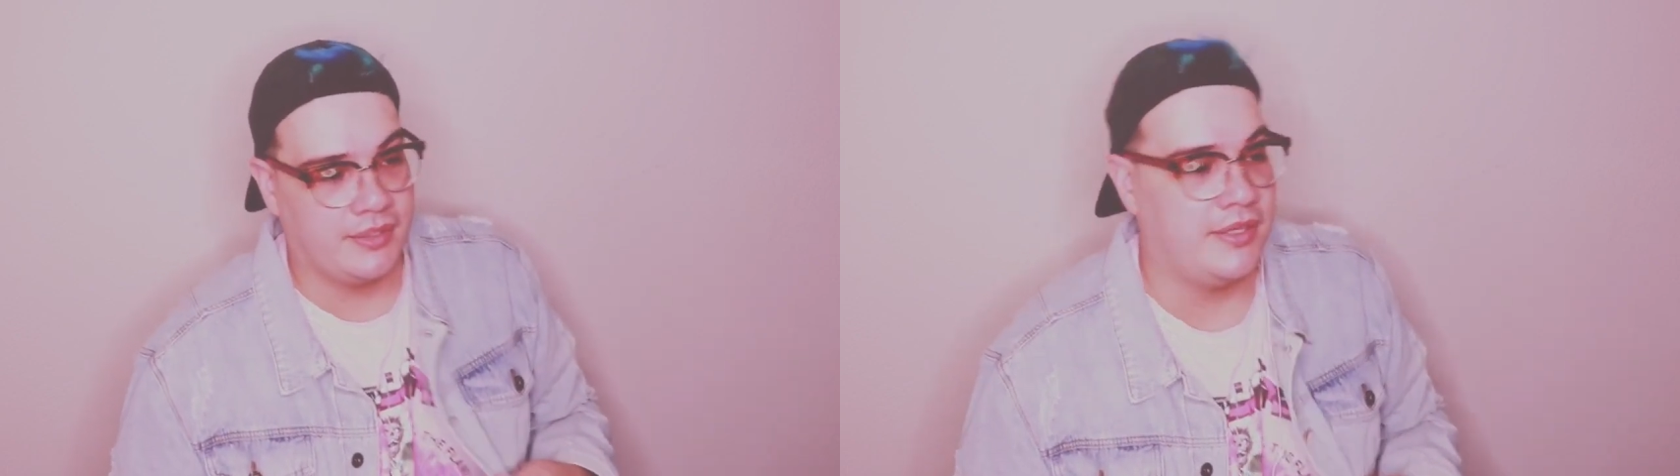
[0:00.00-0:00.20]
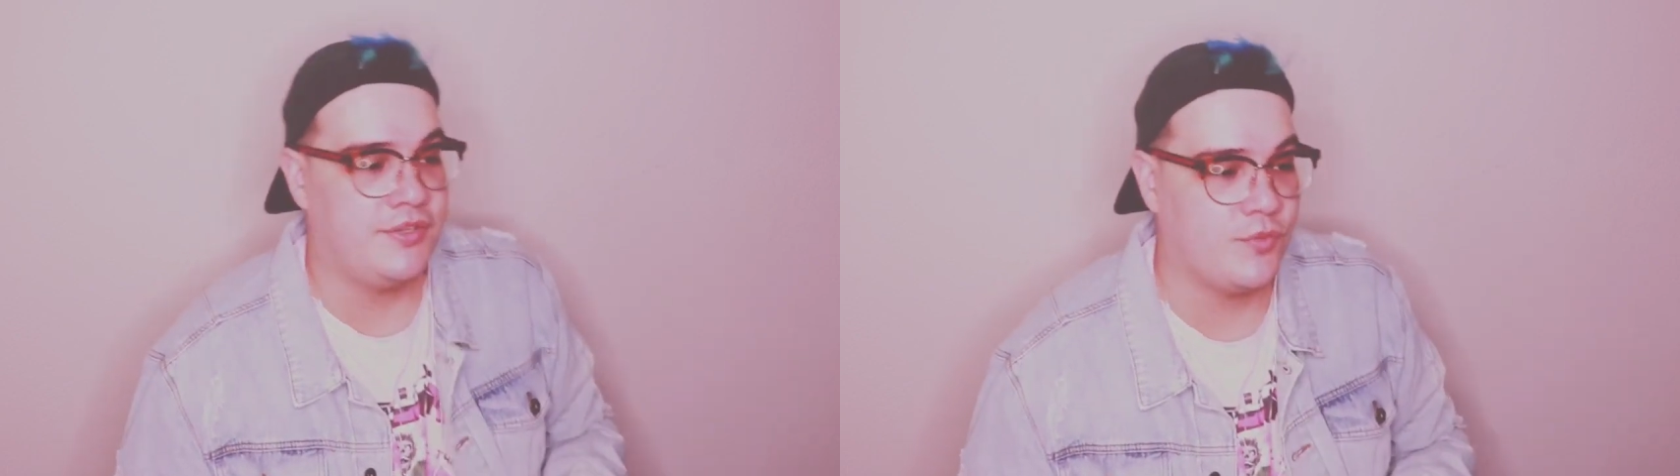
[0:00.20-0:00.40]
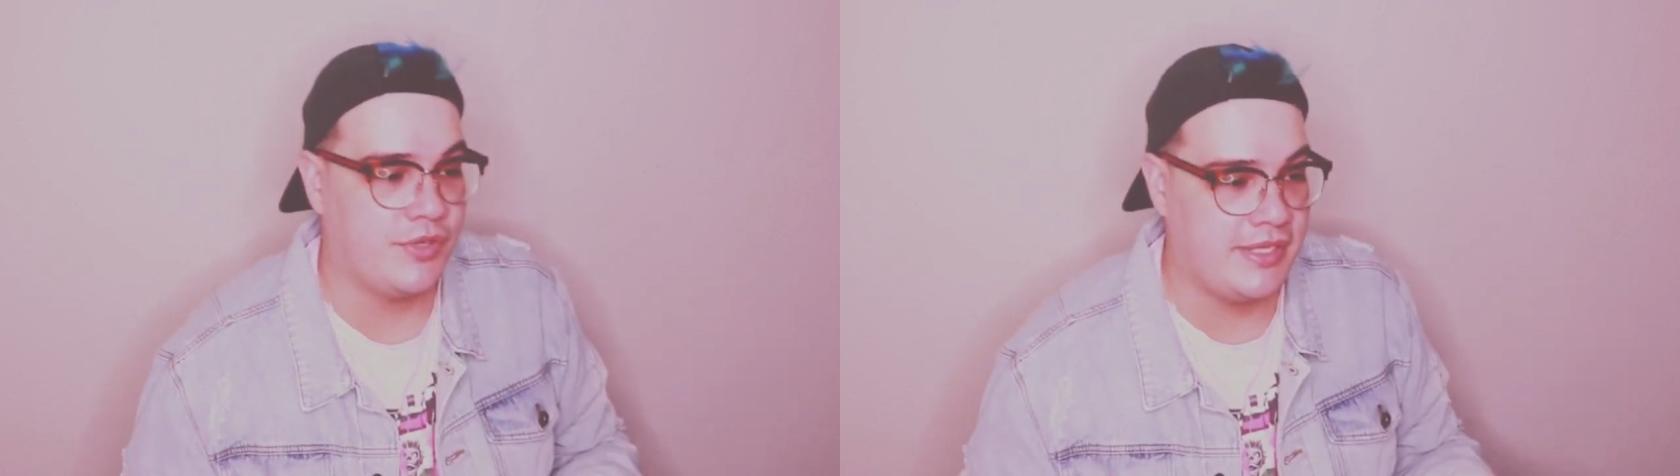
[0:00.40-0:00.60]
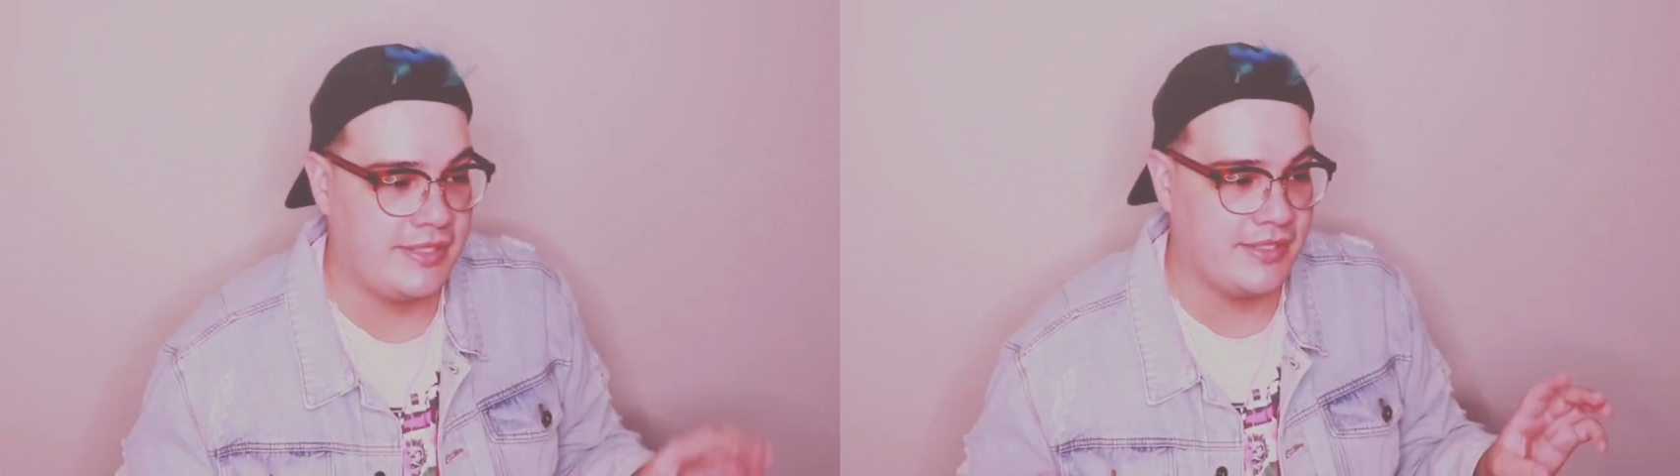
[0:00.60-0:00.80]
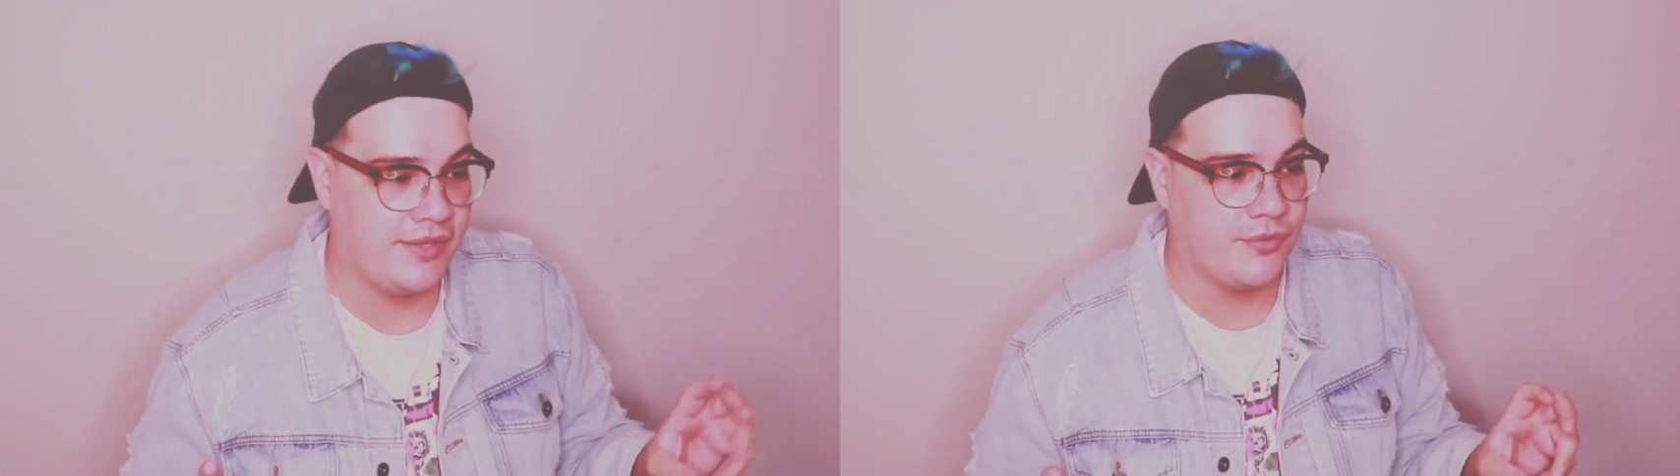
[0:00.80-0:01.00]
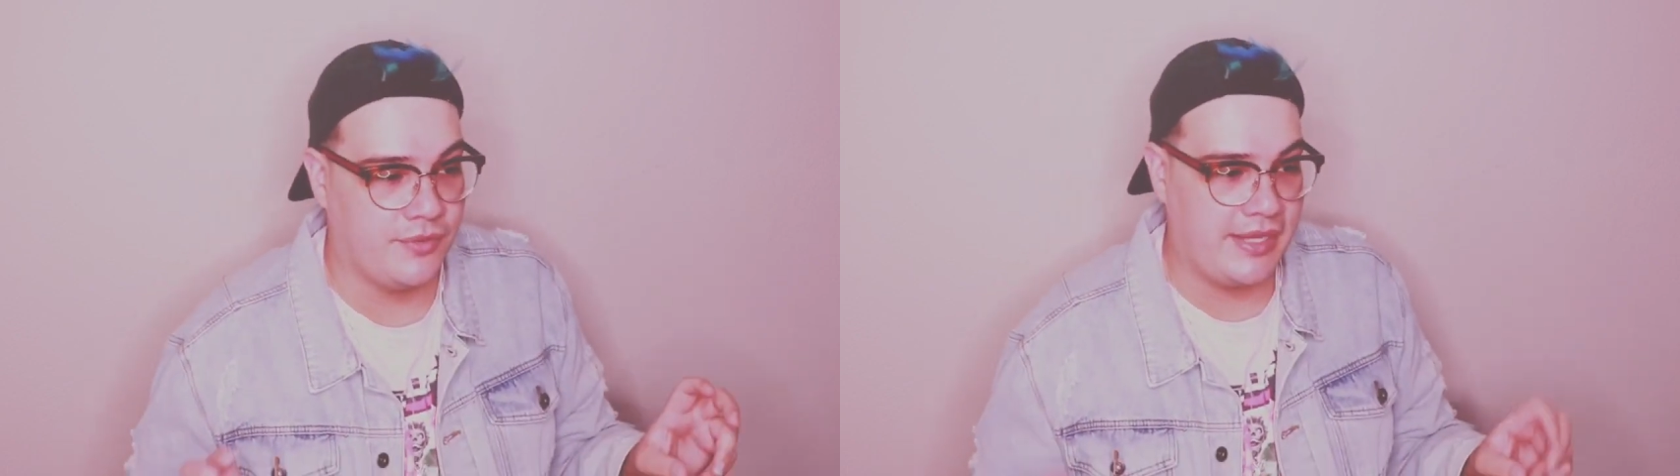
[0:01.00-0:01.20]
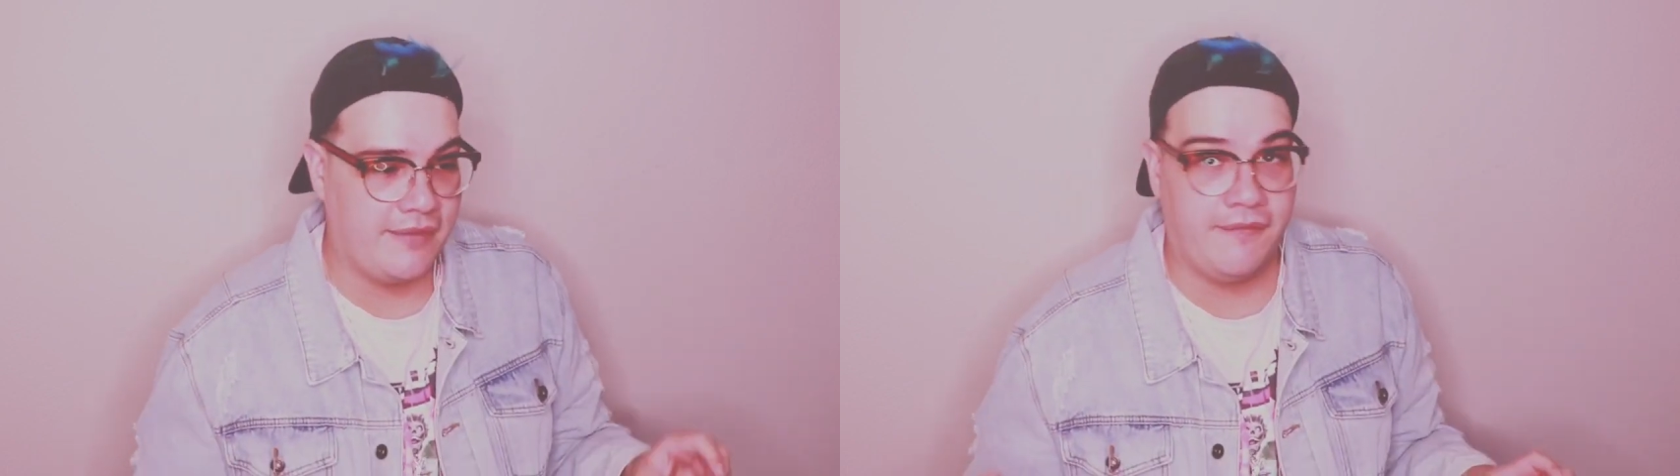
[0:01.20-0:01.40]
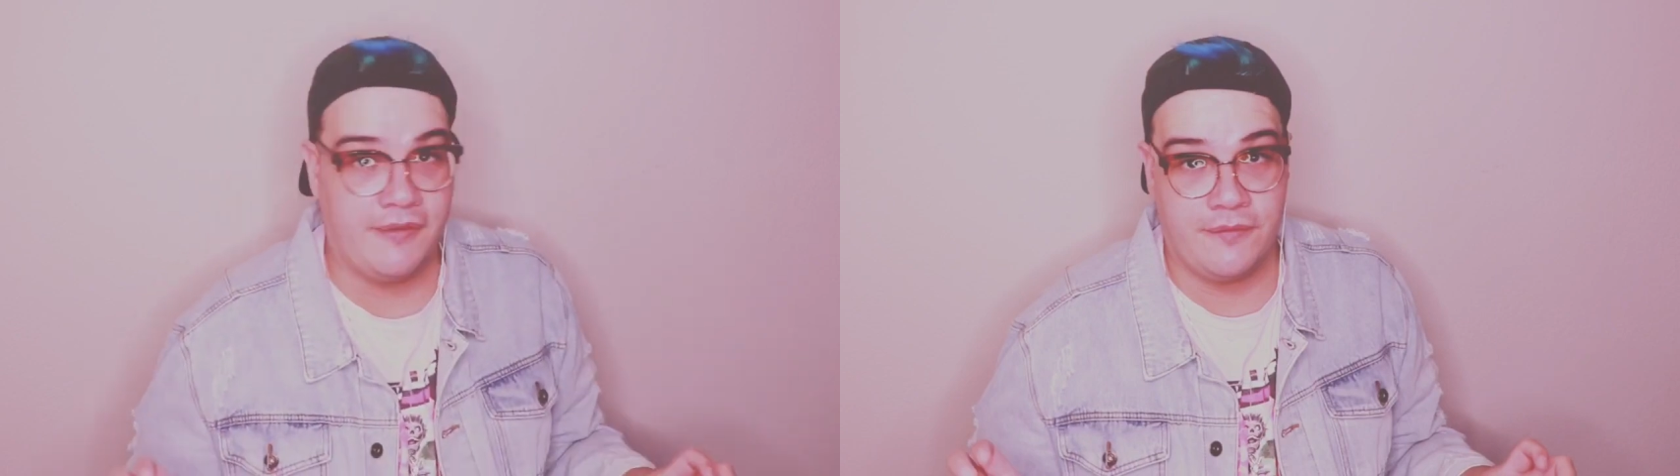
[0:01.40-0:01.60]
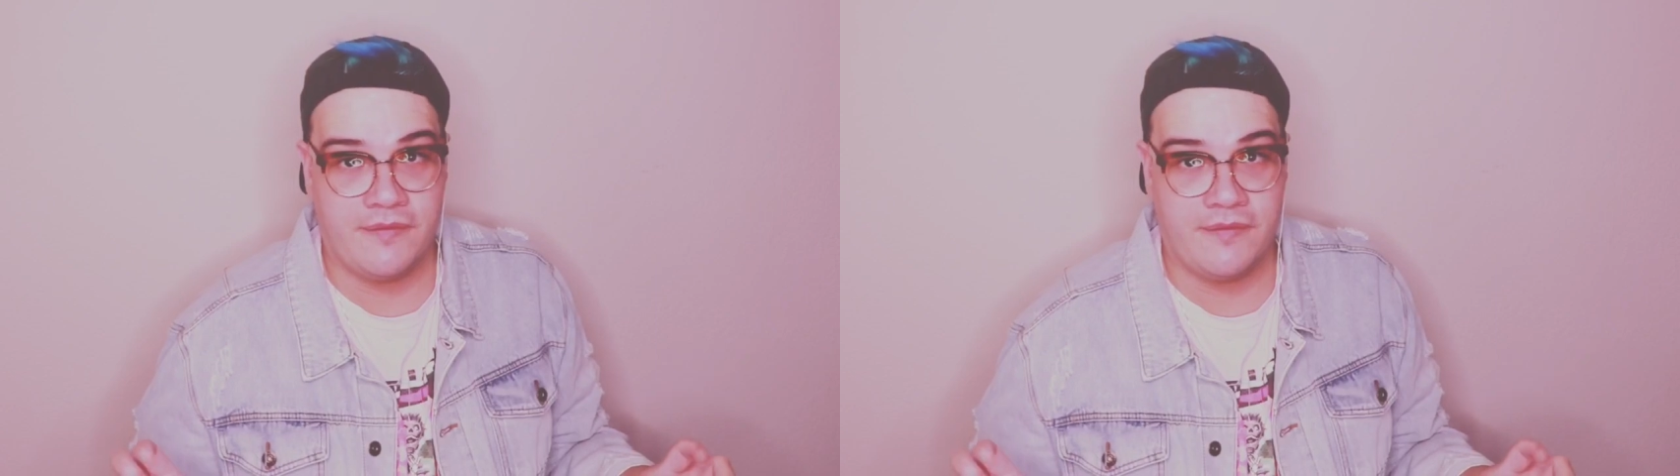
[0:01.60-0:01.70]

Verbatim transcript: I just wanted to throw in that fun